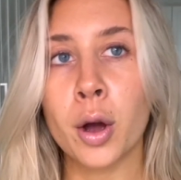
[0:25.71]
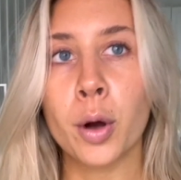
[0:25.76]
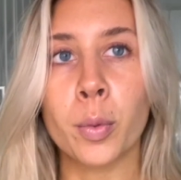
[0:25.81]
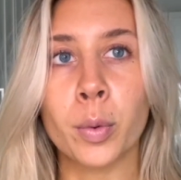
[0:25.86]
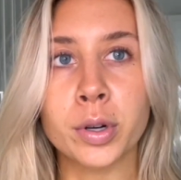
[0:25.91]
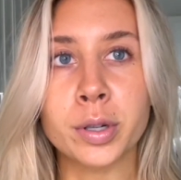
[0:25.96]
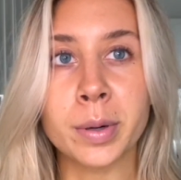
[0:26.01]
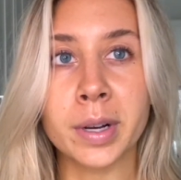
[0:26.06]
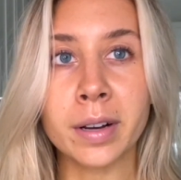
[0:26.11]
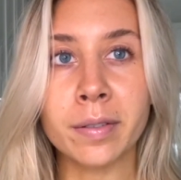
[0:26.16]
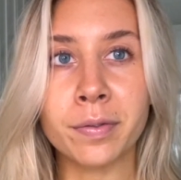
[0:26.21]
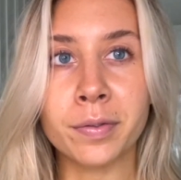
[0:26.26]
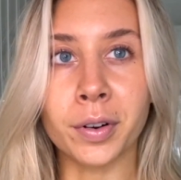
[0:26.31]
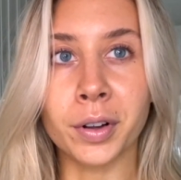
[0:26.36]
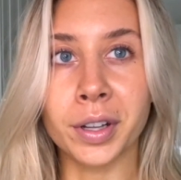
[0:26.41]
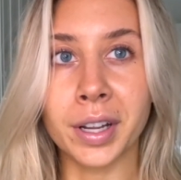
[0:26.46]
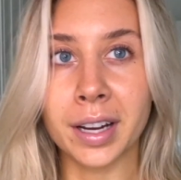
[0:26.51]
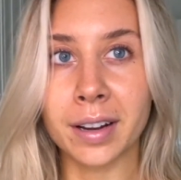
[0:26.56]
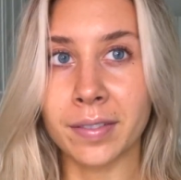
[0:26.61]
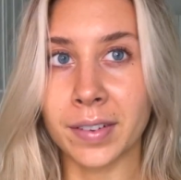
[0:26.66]
We're doing a
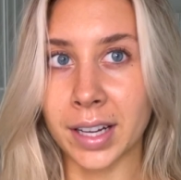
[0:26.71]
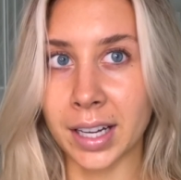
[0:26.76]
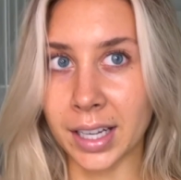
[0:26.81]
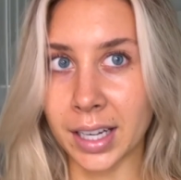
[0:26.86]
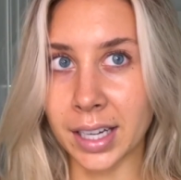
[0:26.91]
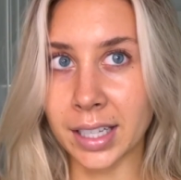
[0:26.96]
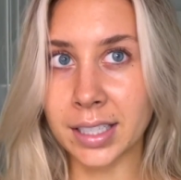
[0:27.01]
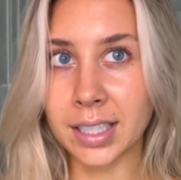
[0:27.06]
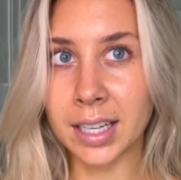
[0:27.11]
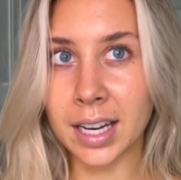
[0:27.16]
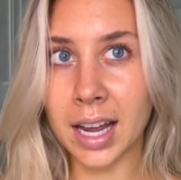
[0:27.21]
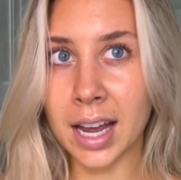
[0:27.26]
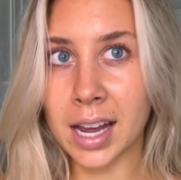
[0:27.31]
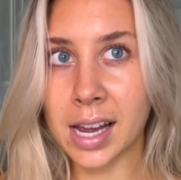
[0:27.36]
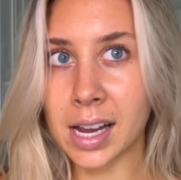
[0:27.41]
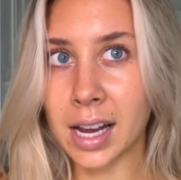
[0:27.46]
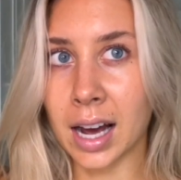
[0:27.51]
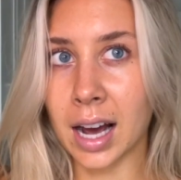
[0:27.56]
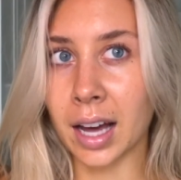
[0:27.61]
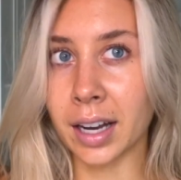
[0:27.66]
full day of eating
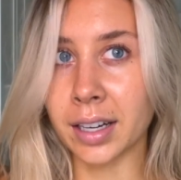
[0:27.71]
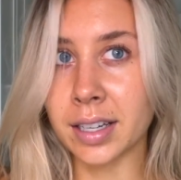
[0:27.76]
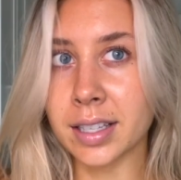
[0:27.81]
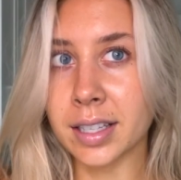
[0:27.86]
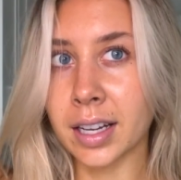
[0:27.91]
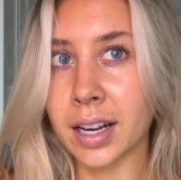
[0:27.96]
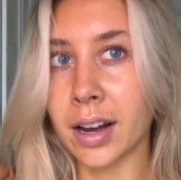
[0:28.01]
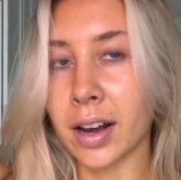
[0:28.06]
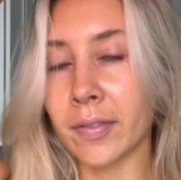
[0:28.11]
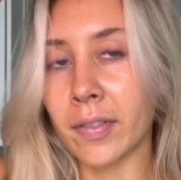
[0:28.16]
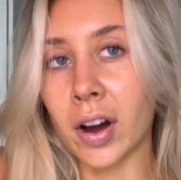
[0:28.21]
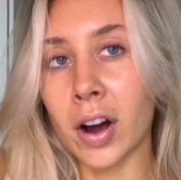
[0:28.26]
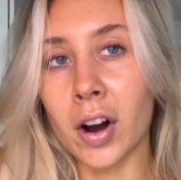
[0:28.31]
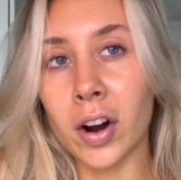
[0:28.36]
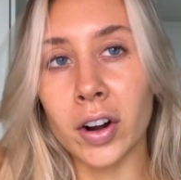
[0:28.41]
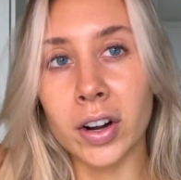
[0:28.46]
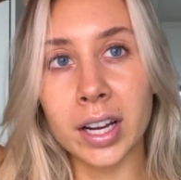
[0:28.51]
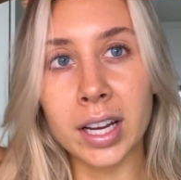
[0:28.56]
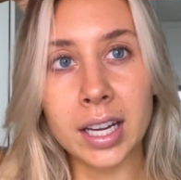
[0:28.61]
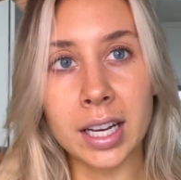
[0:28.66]
today. Honestly, I've
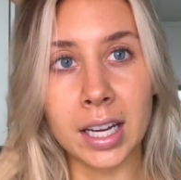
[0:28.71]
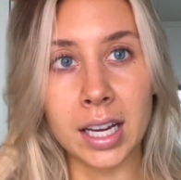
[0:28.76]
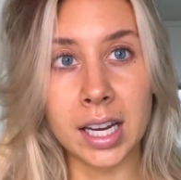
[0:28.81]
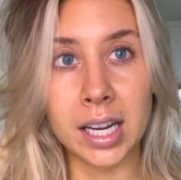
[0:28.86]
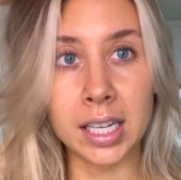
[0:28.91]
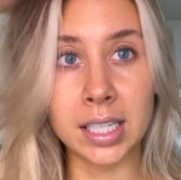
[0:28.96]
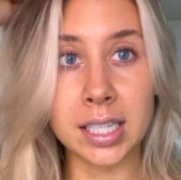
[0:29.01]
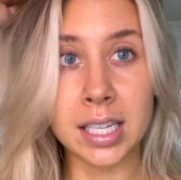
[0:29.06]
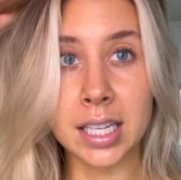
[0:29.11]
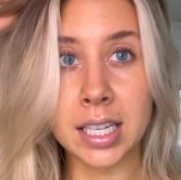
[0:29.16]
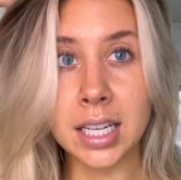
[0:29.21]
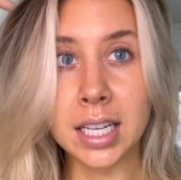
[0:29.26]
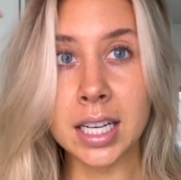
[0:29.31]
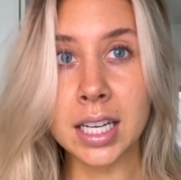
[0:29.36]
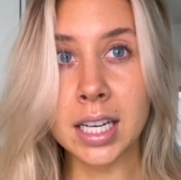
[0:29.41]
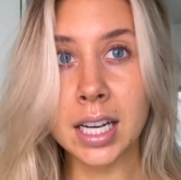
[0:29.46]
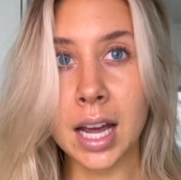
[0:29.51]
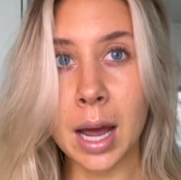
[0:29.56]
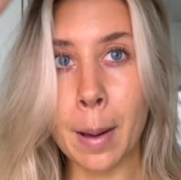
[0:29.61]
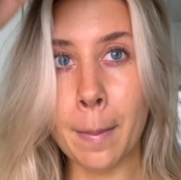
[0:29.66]
already
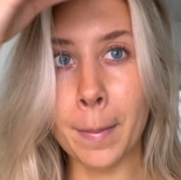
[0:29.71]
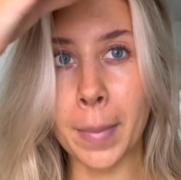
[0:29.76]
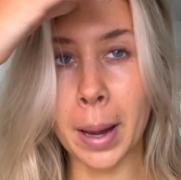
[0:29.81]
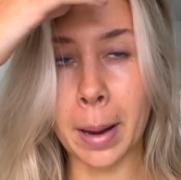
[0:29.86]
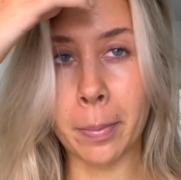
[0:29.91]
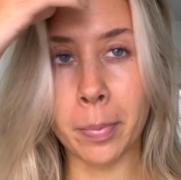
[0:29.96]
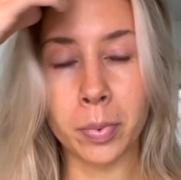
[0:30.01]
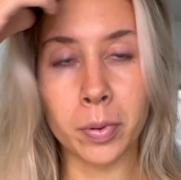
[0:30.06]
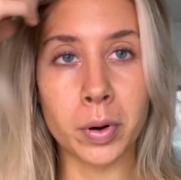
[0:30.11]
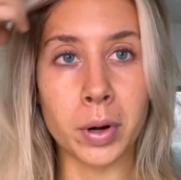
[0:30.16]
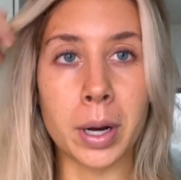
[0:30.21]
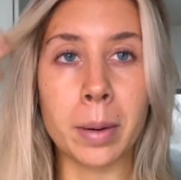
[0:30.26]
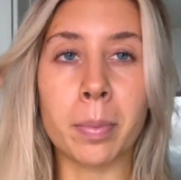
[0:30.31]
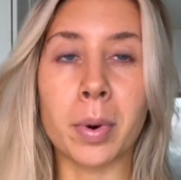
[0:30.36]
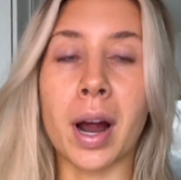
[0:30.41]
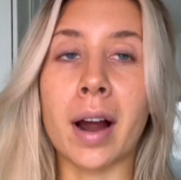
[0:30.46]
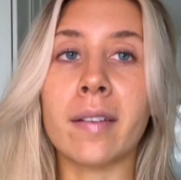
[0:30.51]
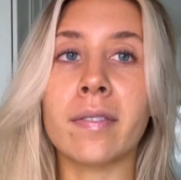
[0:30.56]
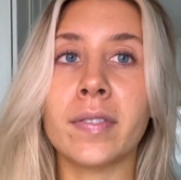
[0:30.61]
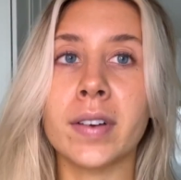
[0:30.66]
eaten my
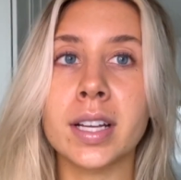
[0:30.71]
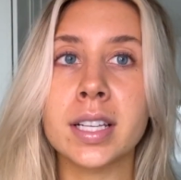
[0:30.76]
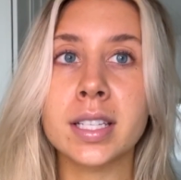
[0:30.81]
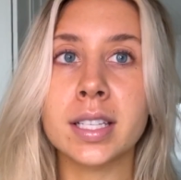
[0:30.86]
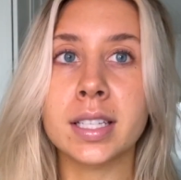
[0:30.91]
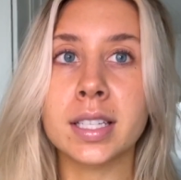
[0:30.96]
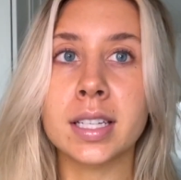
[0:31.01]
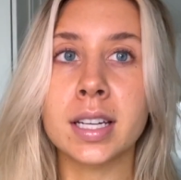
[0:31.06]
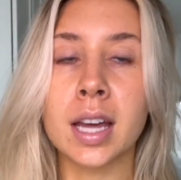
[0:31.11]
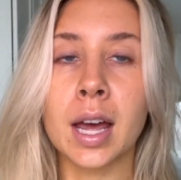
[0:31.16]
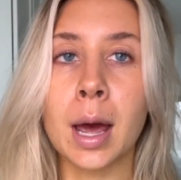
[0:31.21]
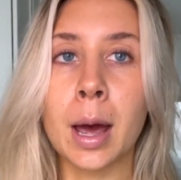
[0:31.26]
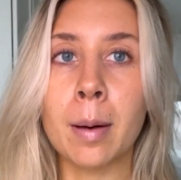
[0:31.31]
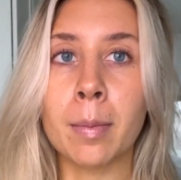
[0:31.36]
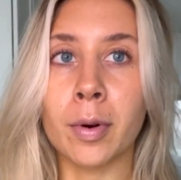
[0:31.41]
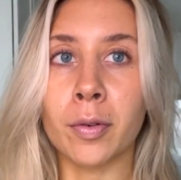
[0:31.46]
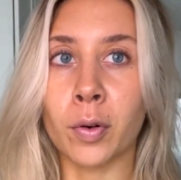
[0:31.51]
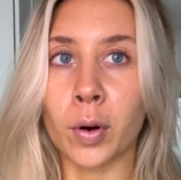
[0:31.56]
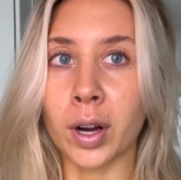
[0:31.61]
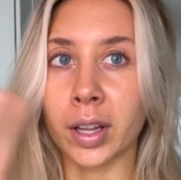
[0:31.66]
pre-breakfast
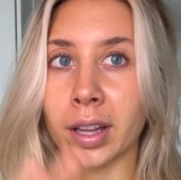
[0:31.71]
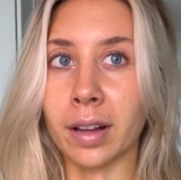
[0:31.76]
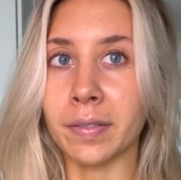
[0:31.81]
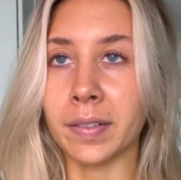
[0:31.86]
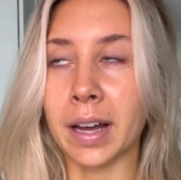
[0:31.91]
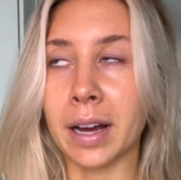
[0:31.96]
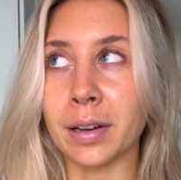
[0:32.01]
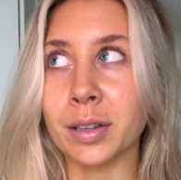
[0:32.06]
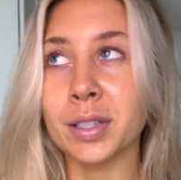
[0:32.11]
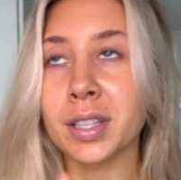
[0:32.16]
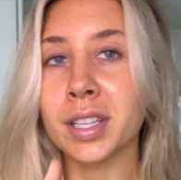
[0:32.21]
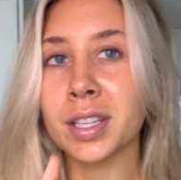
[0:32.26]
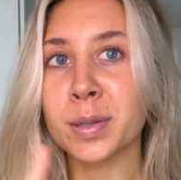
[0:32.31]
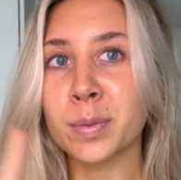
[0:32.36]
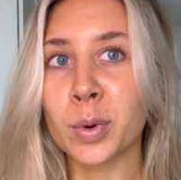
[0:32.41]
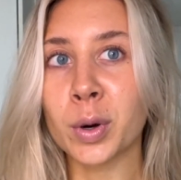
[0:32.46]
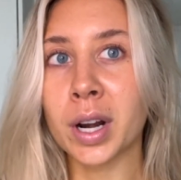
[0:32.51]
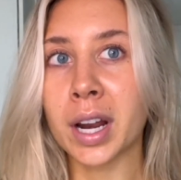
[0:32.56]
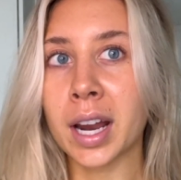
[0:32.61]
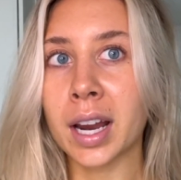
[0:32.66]
before I left the house this
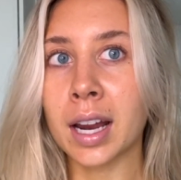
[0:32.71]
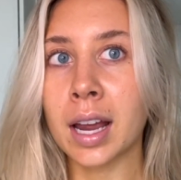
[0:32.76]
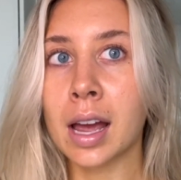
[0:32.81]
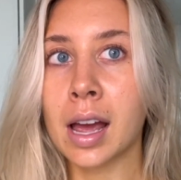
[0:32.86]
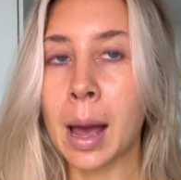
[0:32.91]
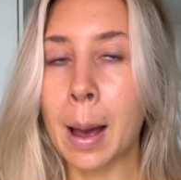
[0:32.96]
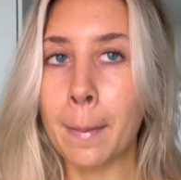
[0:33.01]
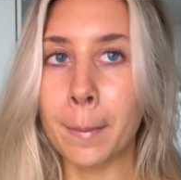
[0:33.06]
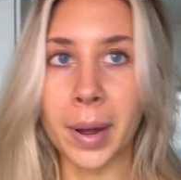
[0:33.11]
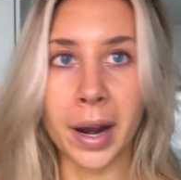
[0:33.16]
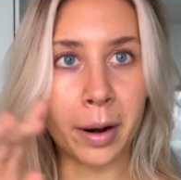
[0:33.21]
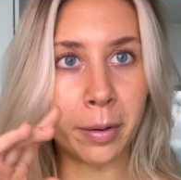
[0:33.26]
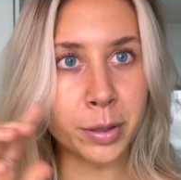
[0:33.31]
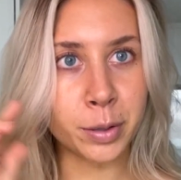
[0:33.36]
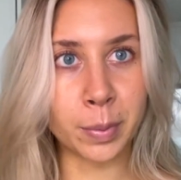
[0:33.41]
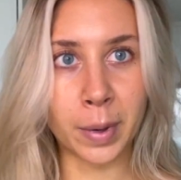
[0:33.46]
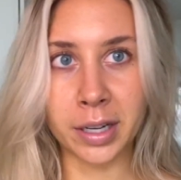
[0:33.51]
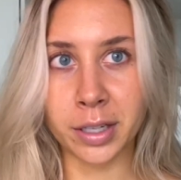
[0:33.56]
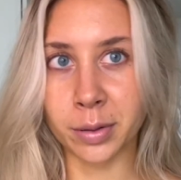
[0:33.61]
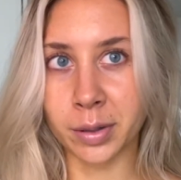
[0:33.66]
morning, but I
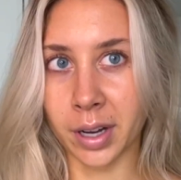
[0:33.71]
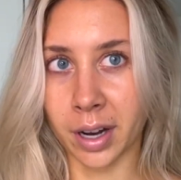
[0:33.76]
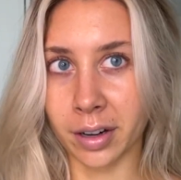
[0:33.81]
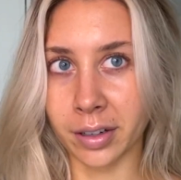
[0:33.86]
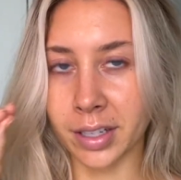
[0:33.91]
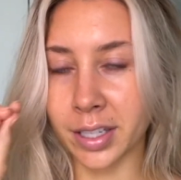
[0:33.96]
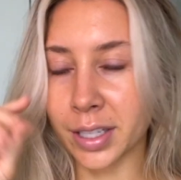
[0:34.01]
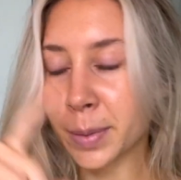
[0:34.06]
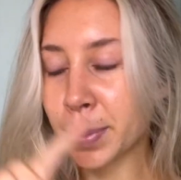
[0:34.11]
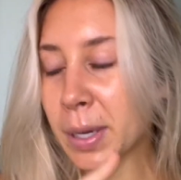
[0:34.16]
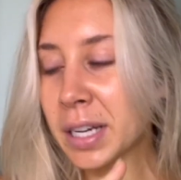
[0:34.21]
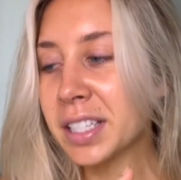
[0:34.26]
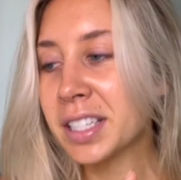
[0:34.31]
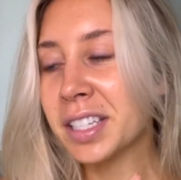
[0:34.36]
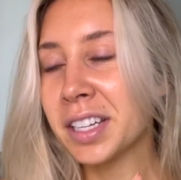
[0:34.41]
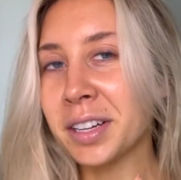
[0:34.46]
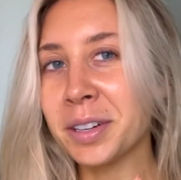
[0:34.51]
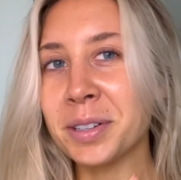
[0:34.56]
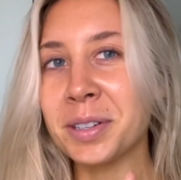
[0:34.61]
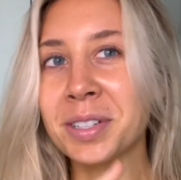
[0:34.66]
was way too tired to speak
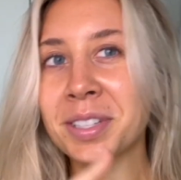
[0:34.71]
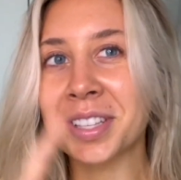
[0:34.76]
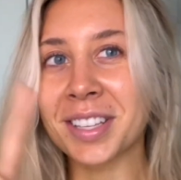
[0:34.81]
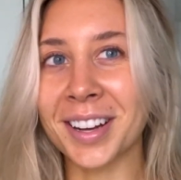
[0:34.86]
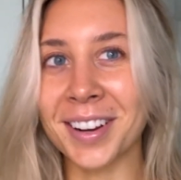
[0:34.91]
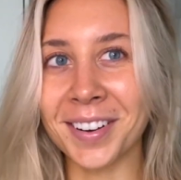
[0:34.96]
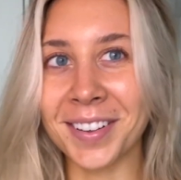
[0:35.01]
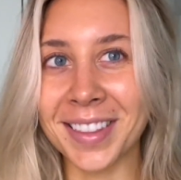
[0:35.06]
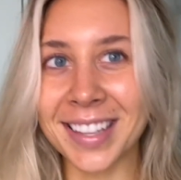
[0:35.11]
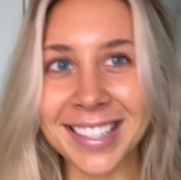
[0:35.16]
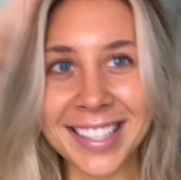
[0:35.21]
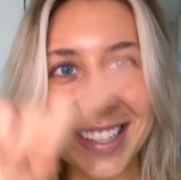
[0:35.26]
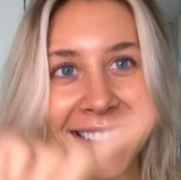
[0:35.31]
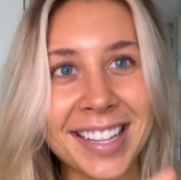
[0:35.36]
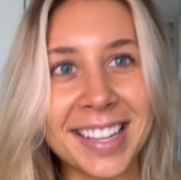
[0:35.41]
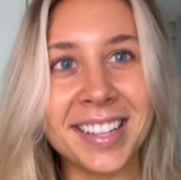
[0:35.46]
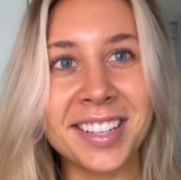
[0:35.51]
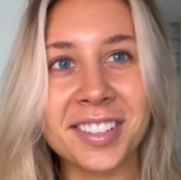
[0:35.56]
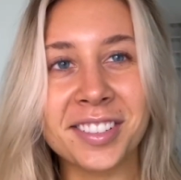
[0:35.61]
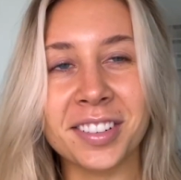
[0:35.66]
to you. So this is
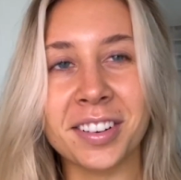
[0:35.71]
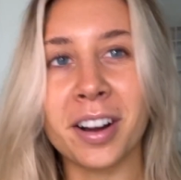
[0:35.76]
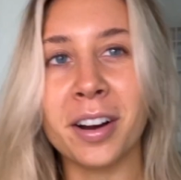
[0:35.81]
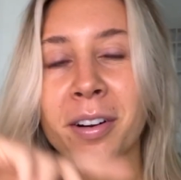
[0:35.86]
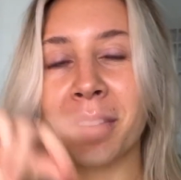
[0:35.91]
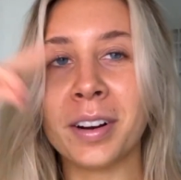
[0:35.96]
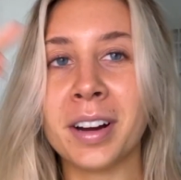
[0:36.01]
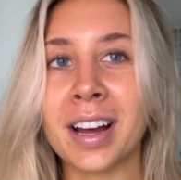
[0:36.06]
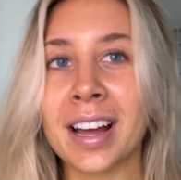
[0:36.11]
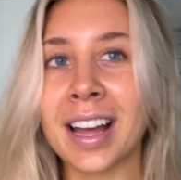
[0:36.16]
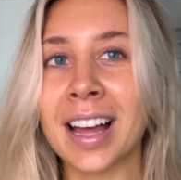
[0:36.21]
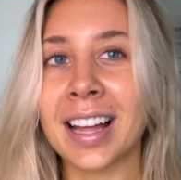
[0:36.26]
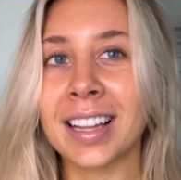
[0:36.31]
the intro.